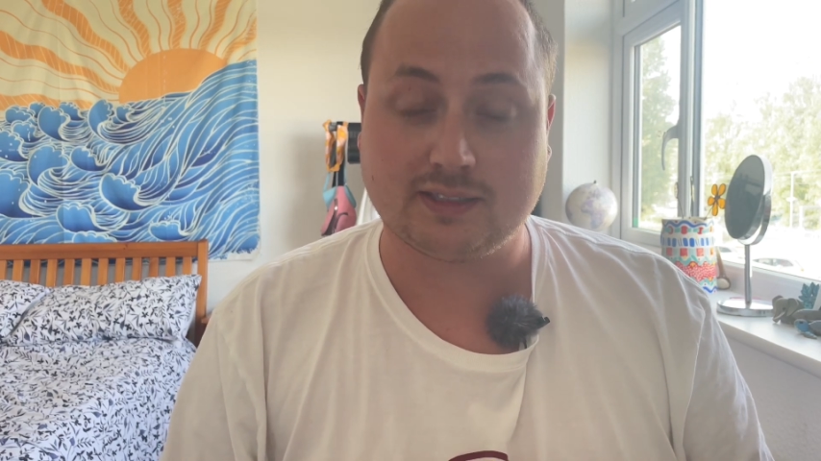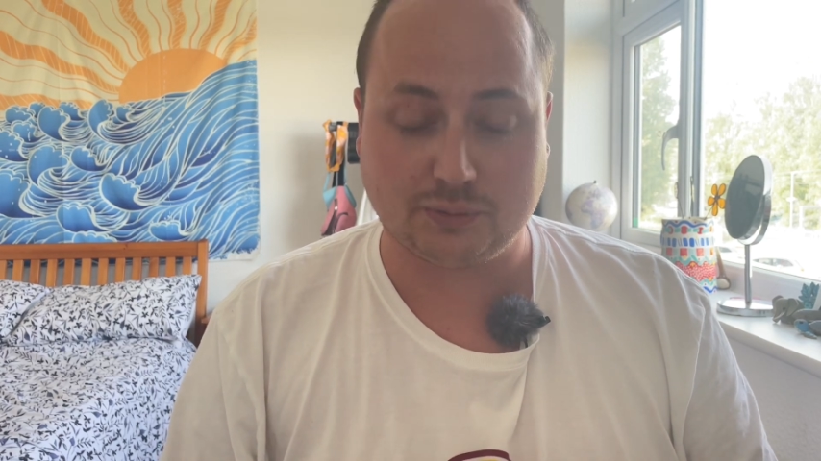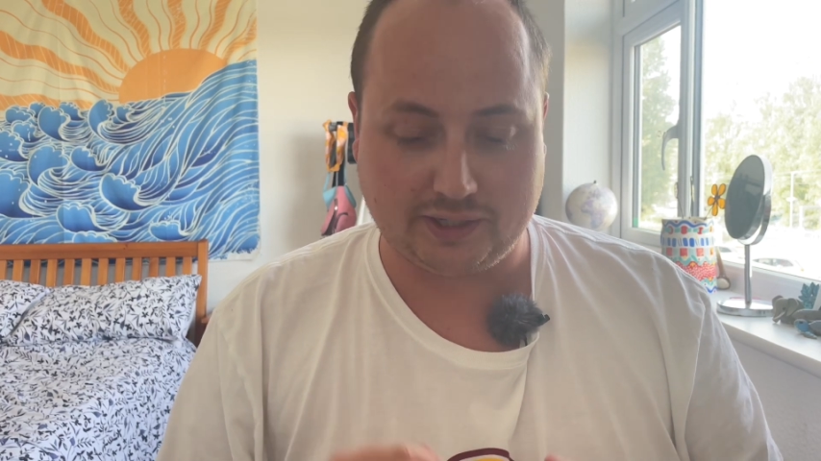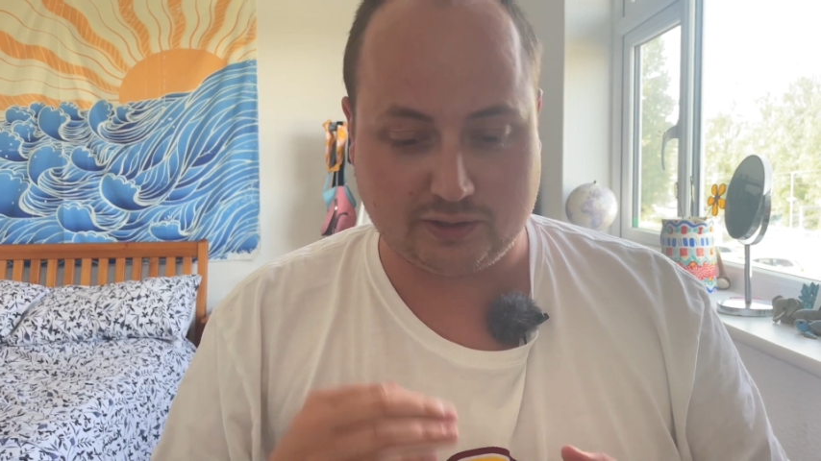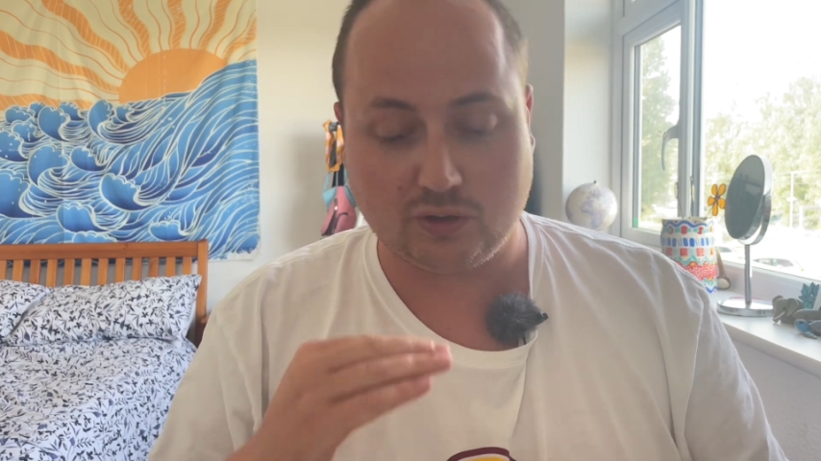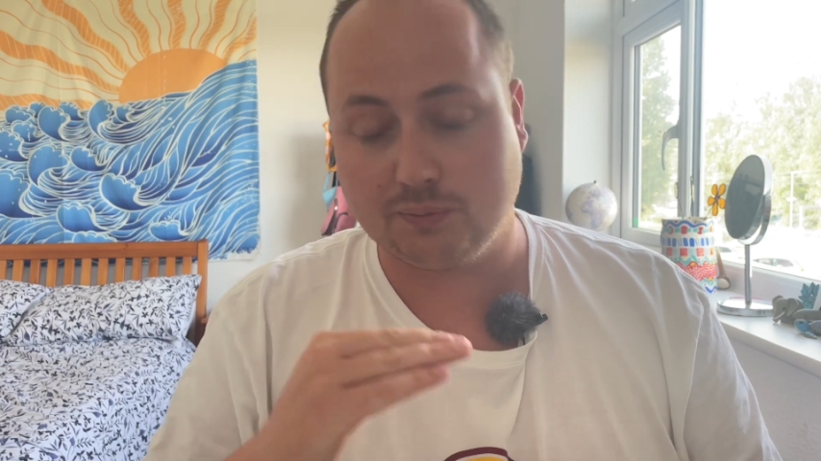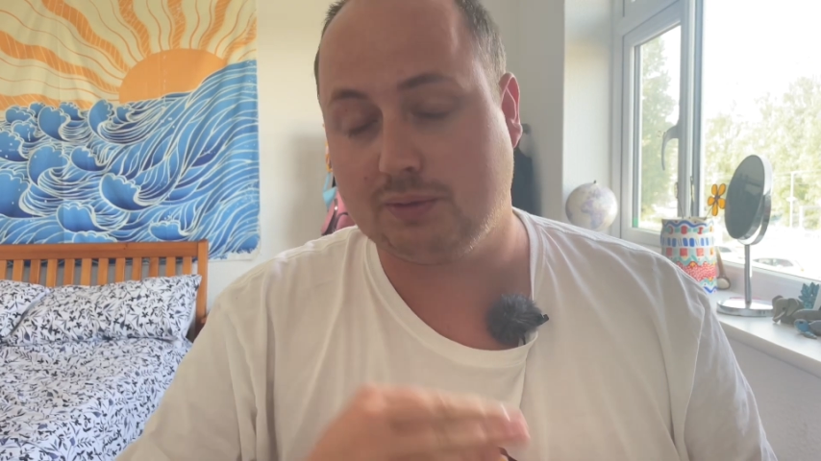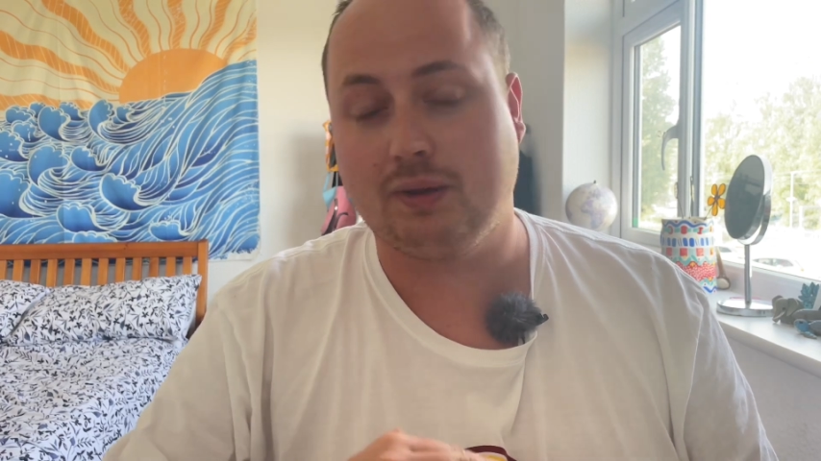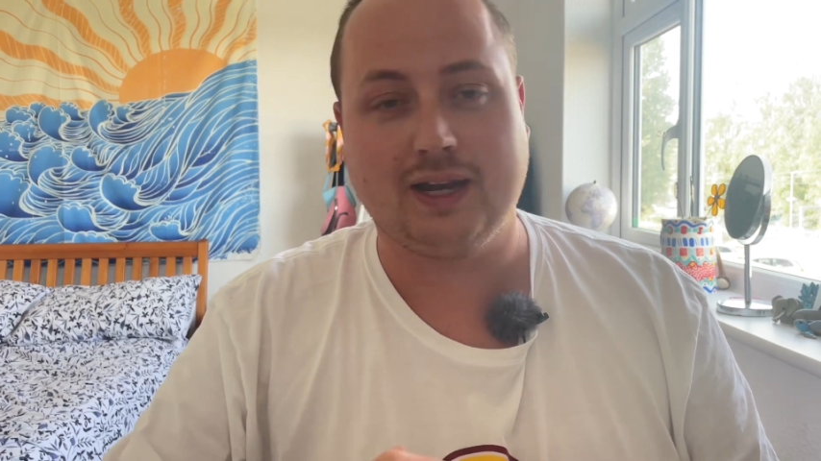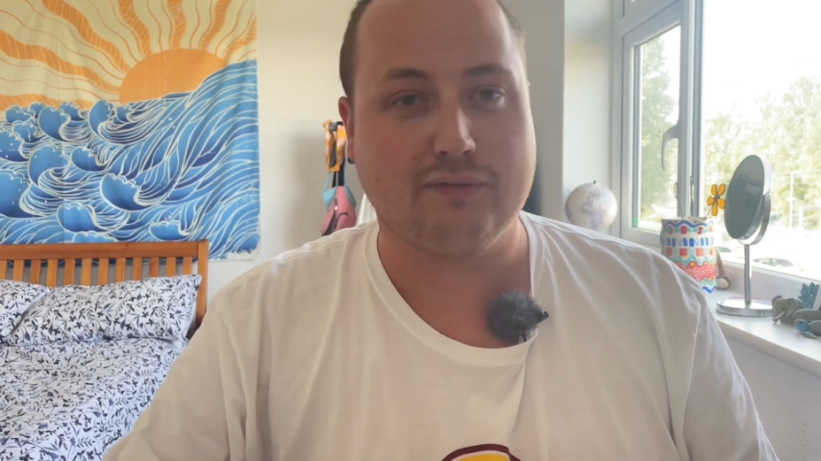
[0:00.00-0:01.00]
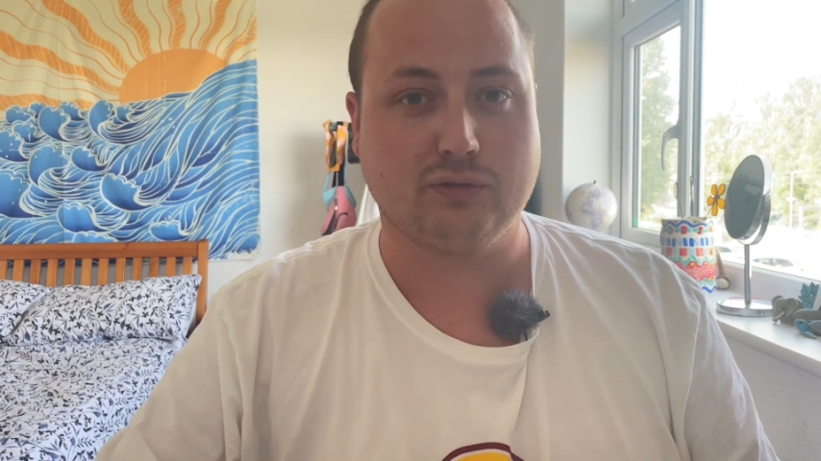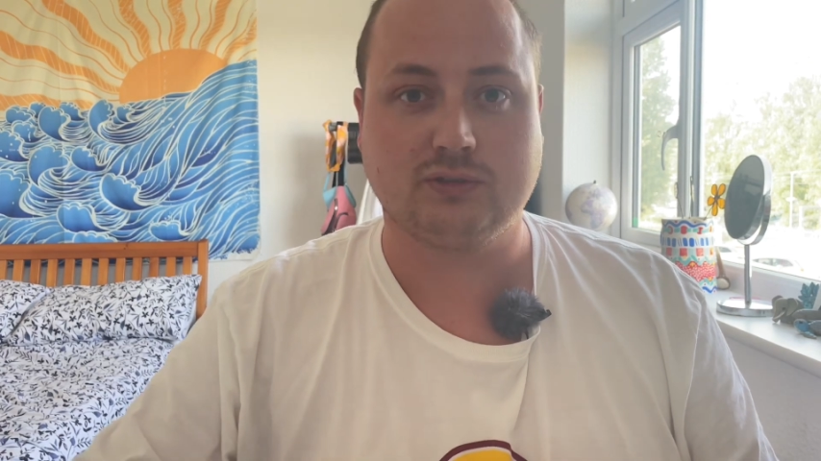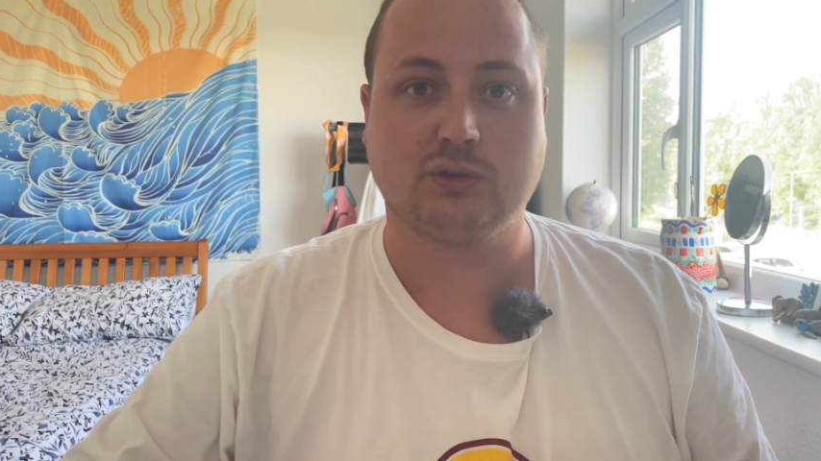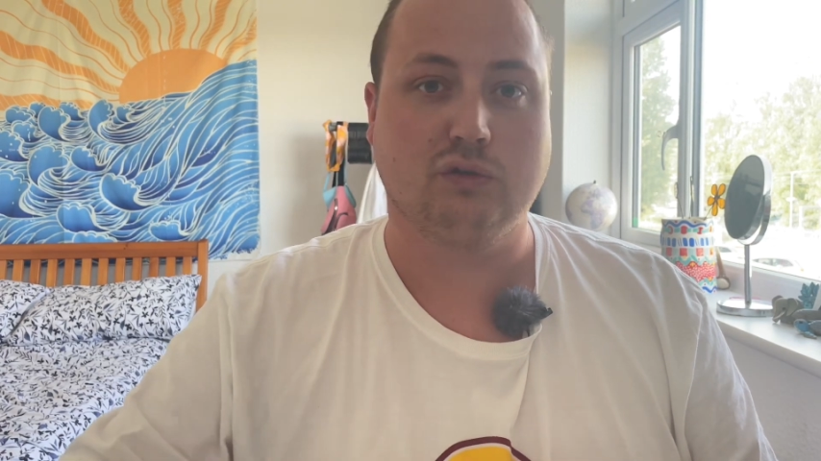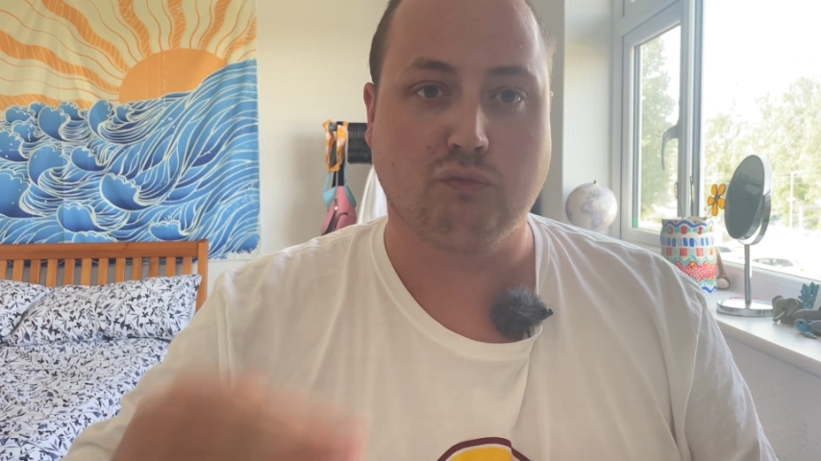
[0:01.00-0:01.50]
So I'd upped my level
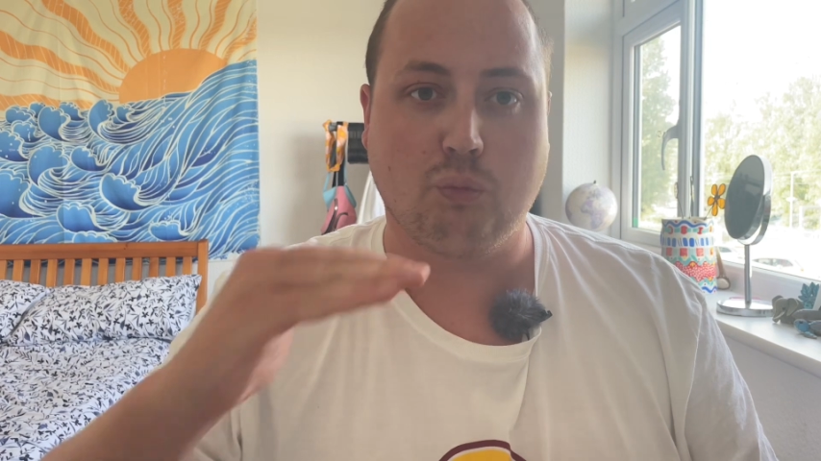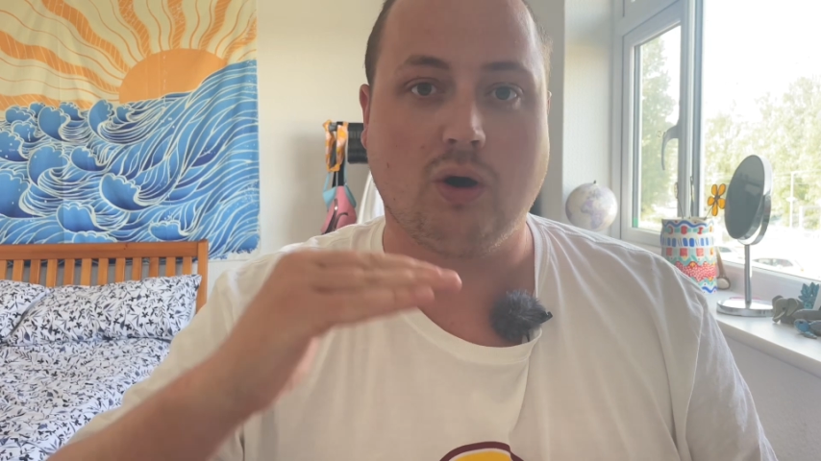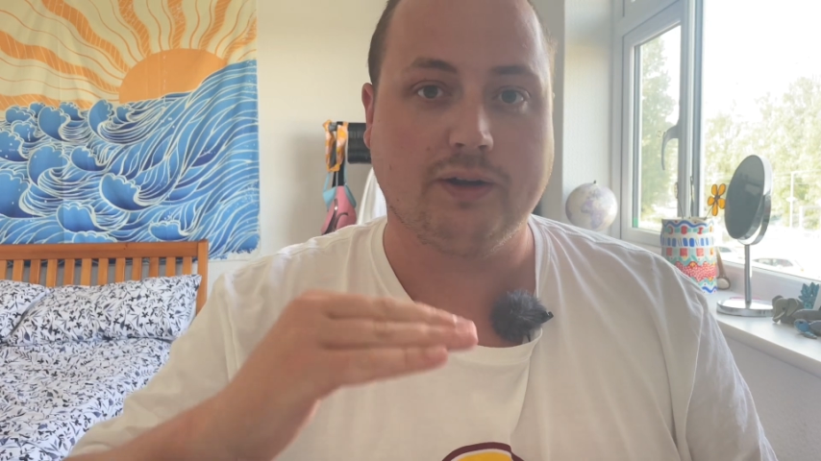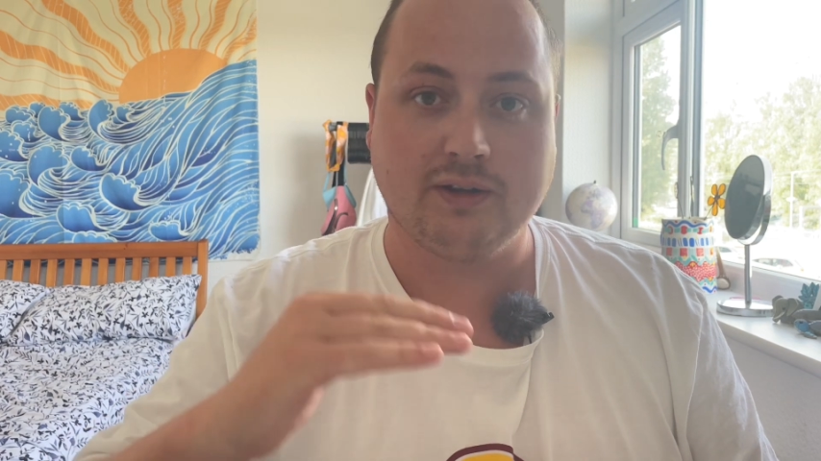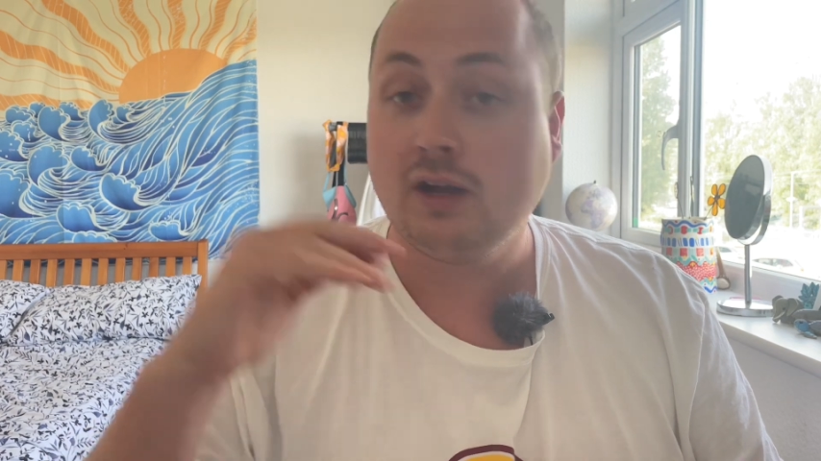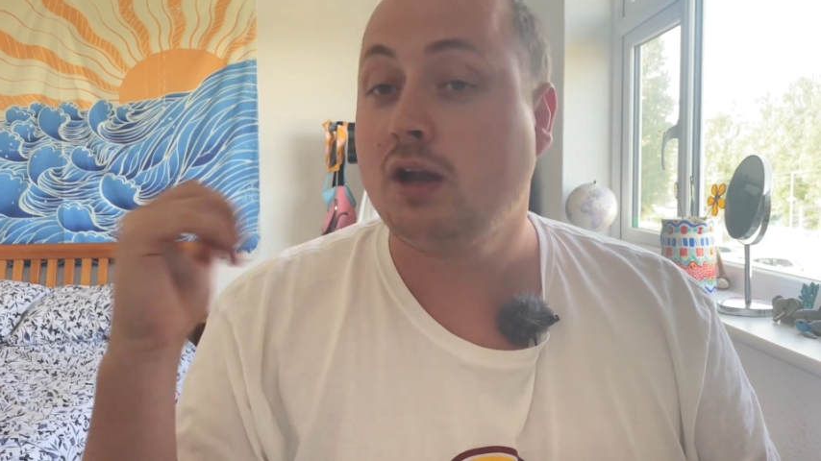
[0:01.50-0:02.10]
sort of 1